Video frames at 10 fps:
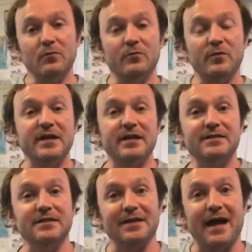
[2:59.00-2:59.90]

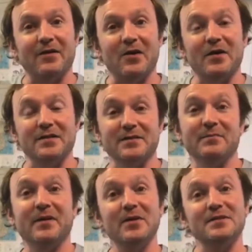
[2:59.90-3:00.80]
rejected alcoholism
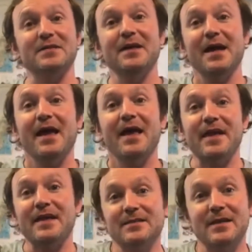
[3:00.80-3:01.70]
because
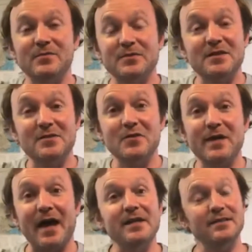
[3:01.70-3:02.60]
that's what she saw in me.
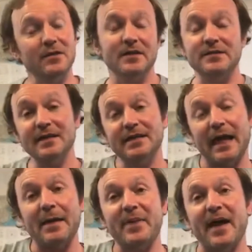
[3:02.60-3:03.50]
And it's like you see the
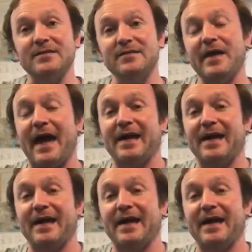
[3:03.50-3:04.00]
impact of your